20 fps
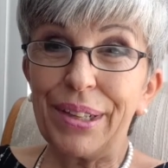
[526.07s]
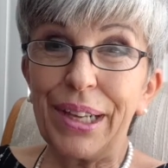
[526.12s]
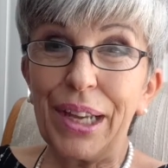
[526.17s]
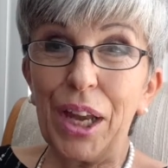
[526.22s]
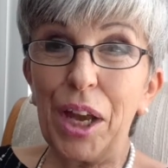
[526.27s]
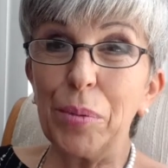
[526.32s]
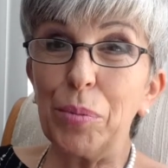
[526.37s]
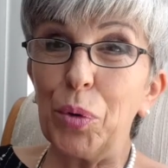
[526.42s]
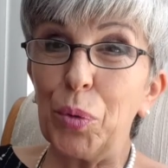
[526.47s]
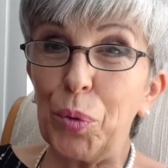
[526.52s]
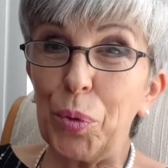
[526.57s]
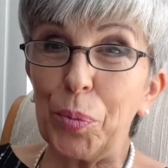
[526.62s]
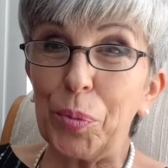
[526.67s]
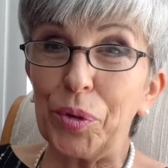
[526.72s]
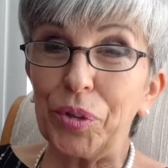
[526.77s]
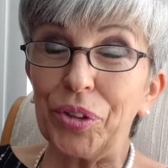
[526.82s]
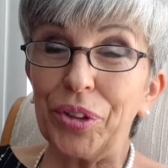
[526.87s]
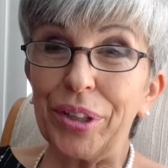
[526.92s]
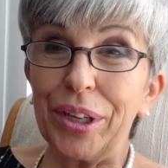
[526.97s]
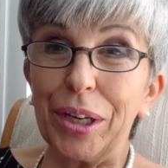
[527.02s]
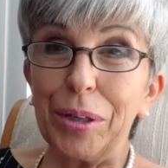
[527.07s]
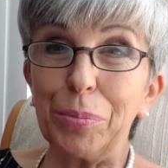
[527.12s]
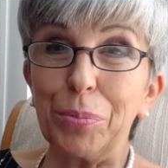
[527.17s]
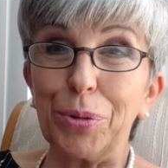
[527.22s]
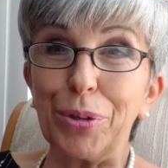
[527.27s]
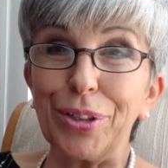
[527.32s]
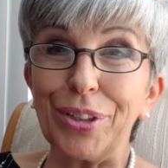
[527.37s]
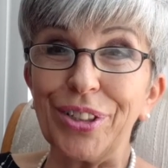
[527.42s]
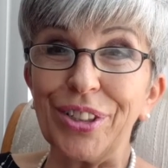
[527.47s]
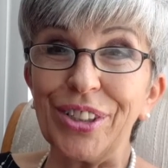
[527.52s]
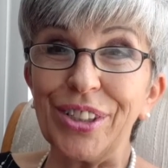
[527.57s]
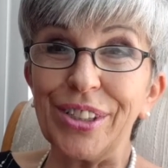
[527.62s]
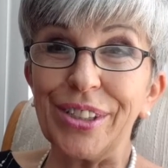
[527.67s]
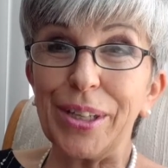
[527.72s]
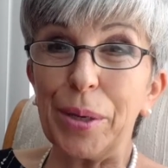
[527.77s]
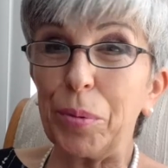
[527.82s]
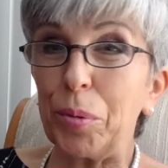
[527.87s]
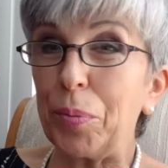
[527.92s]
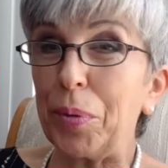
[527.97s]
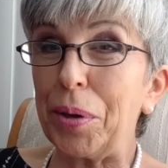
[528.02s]
I'm a woman, I'm British,
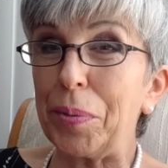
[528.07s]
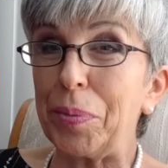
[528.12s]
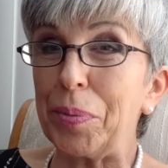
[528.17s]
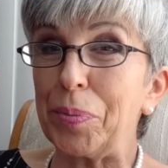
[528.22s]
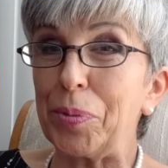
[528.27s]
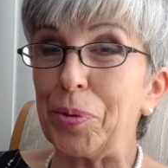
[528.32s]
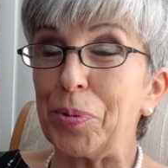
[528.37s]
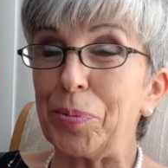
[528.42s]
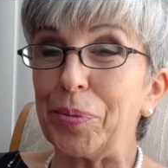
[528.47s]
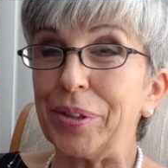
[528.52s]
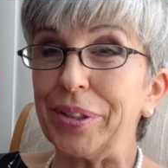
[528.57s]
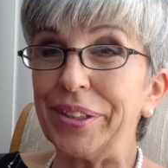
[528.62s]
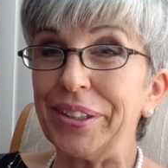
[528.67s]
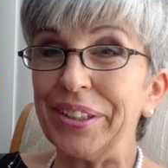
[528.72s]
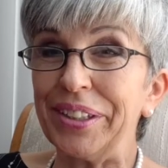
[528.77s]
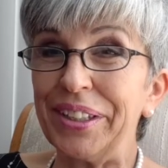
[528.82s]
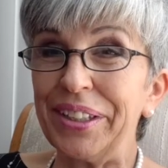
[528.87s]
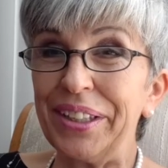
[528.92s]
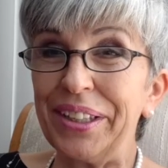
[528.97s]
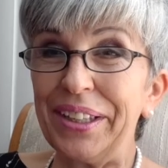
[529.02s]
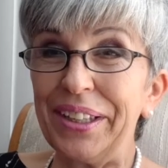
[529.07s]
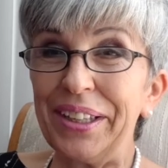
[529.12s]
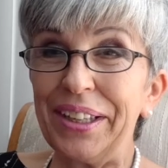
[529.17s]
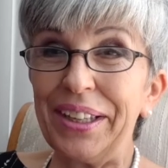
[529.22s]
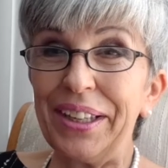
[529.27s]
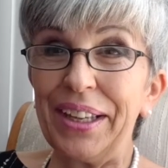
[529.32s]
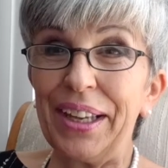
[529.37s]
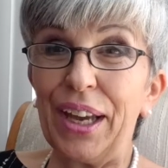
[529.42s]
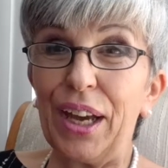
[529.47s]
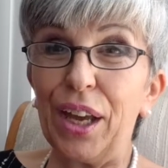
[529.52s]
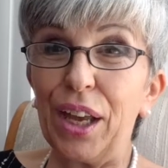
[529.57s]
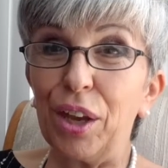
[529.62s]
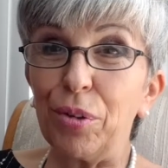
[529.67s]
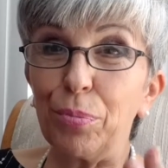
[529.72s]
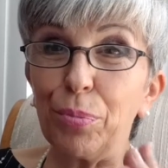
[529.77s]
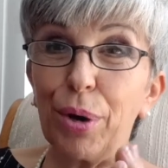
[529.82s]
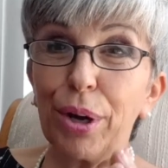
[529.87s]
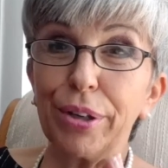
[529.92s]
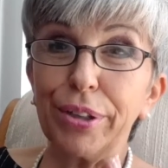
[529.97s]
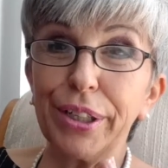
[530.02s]
I'm a baby boomer. I have
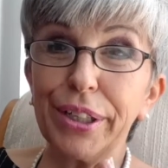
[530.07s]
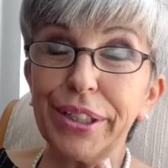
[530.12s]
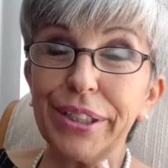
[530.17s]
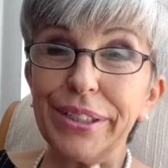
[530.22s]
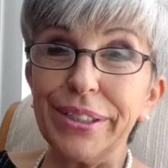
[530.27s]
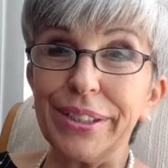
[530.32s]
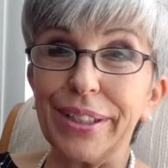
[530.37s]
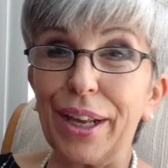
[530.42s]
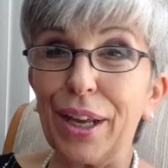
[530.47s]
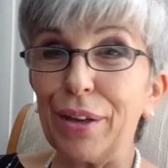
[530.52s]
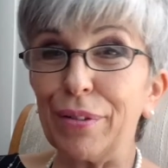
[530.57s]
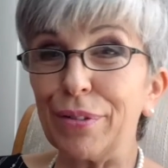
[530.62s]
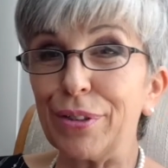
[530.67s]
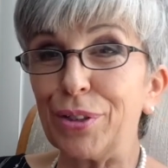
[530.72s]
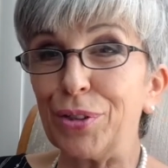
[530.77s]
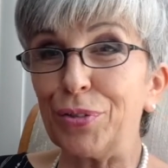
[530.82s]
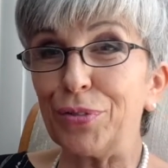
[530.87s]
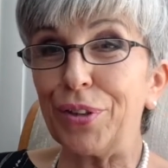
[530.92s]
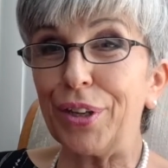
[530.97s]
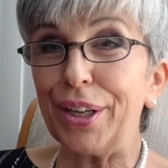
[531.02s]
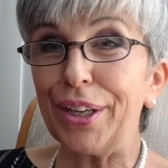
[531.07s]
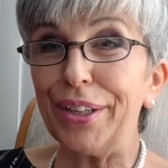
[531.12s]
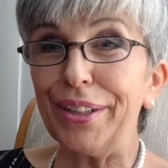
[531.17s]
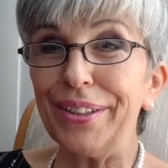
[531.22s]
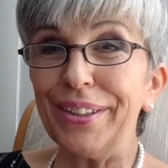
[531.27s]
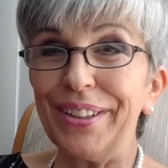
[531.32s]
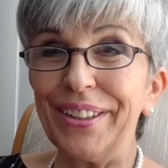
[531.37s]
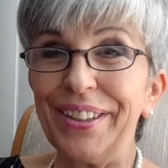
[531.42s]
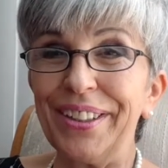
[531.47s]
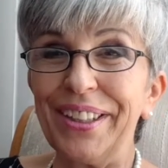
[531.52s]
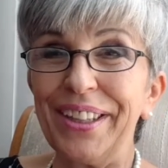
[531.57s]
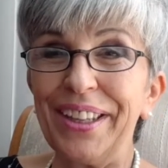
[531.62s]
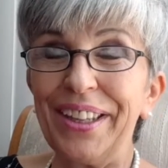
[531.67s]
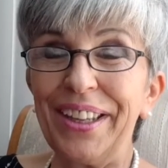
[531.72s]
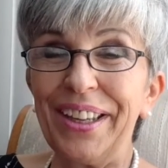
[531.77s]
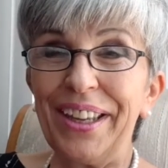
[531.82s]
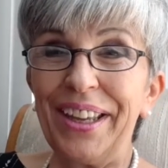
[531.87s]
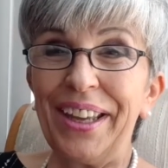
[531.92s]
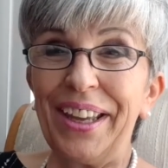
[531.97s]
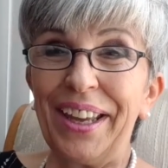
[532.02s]
brown eyes, I have silver hair,
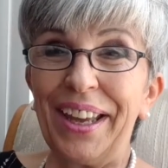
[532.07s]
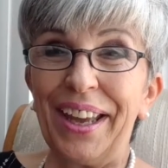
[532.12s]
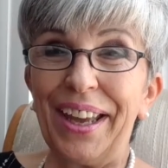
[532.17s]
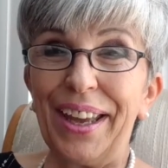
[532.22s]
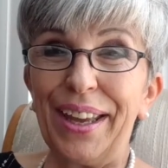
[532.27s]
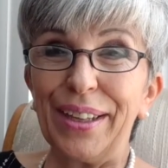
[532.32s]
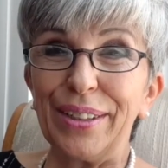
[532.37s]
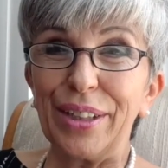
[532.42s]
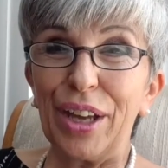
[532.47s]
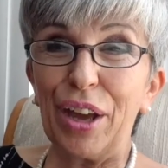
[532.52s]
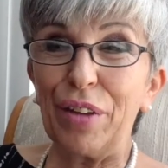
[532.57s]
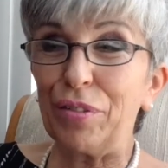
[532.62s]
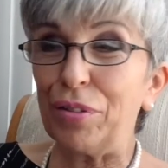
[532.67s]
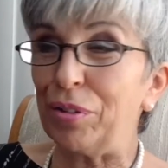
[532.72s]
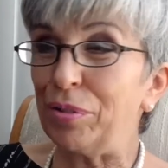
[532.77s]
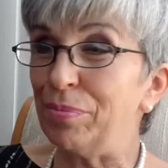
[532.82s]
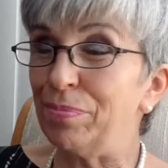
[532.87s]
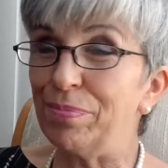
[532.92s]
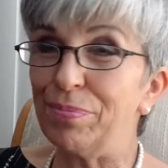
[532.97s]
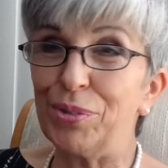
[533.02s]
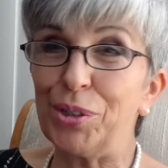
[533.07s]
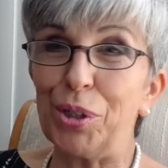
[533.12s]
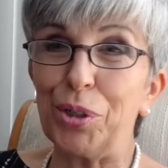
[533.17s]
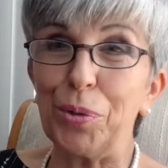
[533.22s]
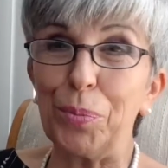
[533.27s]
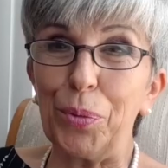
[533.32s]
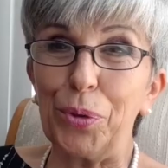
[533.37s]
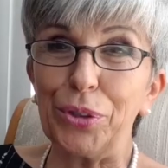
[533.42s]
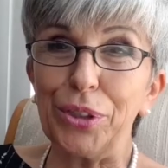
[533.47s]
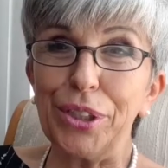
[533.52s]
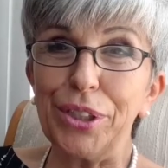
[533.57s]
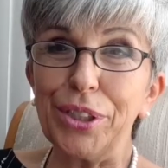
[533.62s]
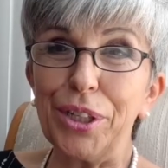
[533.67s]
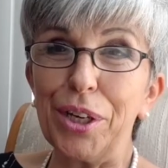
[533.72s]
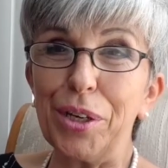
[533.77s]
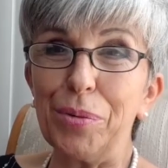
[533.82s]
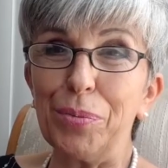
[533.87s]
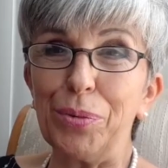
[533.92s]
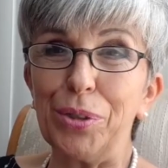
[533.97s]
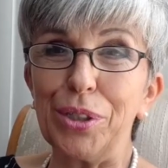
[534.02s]
and I have a certain body
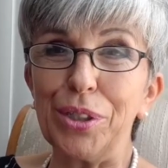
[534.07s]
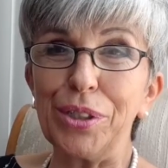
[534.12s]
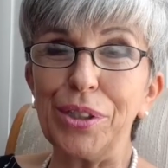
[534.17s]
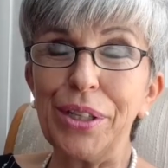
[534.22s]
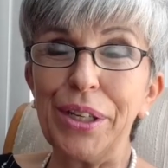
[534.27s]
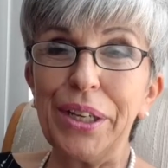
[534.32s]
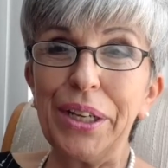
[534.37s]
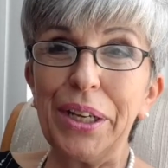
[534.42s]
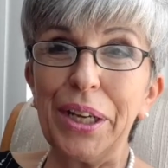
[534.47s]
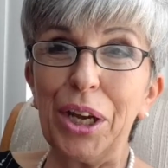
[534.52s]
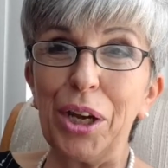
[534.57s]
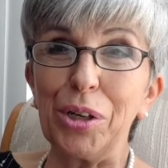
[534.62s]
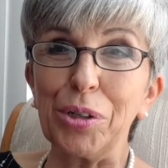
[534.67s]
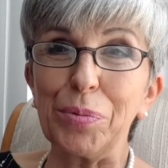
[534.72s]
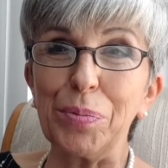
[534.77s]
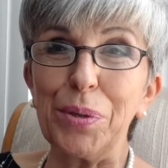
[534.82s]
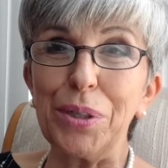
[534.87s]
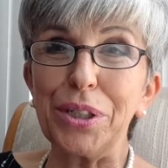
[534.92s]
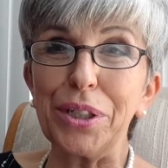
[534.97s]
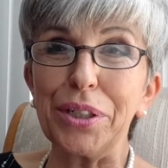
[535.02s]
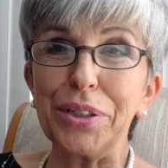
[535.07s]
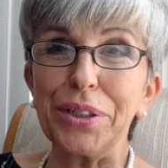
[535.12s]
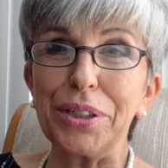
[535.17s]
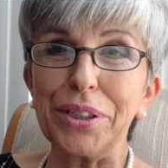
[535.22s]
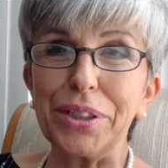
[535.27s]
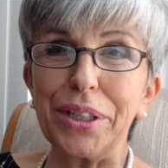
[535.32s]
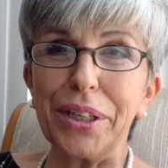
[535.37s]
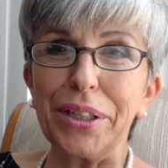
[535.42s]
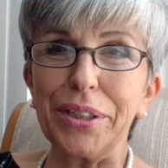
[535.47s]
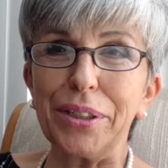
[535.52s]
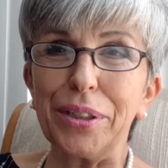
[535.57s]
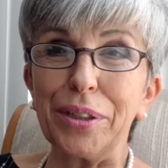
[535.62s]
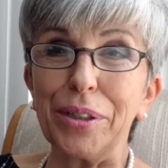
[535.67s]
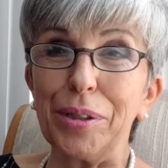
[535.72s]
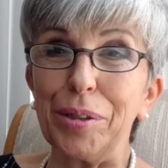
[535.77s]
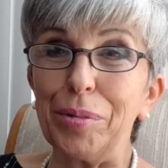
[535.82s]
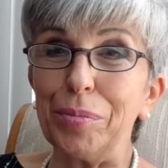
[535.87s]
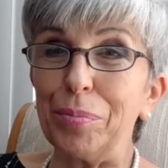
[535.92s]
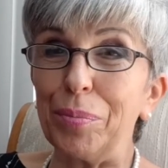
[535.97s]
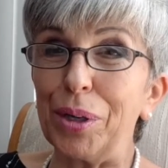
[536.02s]
type which helps me to understand that
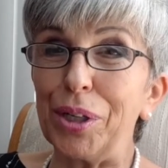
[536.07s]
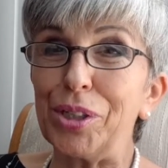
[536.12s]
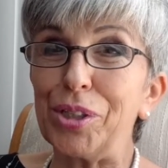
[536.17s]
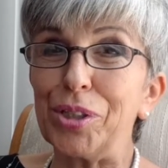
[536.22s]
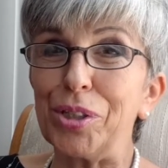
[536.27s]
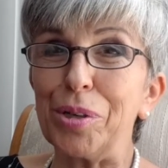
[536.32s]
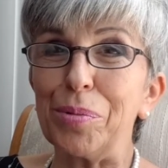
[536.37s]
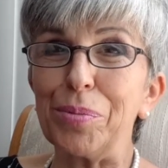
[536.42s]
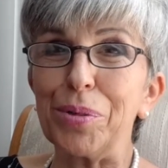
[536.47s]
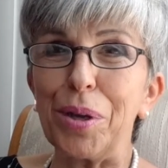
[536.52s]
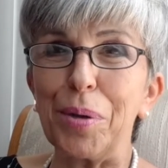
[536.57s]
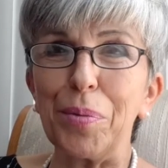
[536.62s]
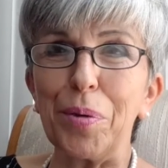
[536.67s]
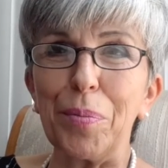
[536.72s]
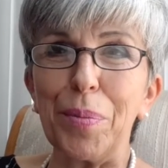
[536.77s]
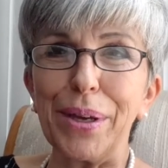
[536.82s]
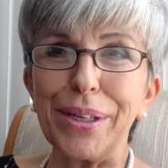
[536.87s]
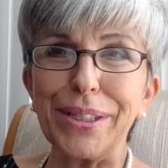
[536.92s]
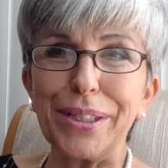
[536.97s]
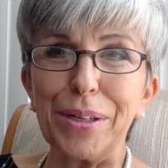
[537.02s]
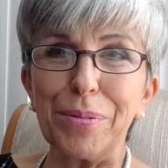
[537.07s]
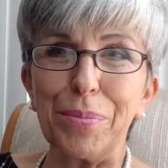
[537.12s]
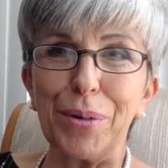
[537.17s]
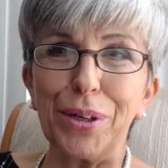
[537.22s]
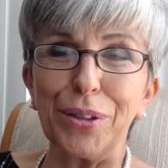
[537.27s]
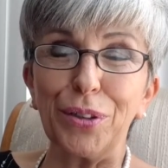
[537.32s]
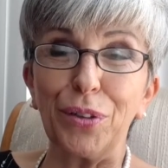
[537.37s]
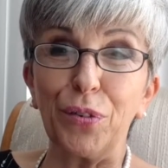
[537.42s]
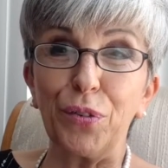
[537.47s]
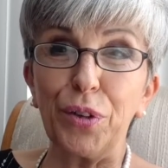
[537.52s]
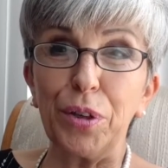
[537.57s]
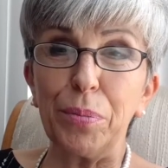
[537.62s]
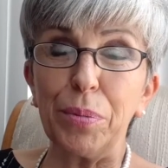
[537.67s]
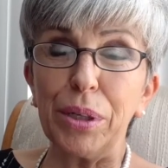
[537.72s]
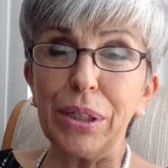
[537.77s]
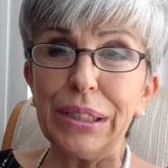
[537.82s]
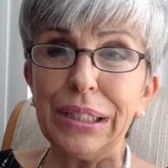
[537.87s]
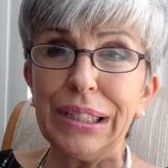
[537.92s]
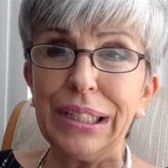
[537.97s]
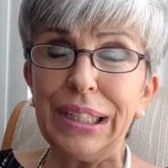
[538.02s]
in my terms I'm a masculine-minded
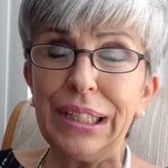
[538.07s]
female.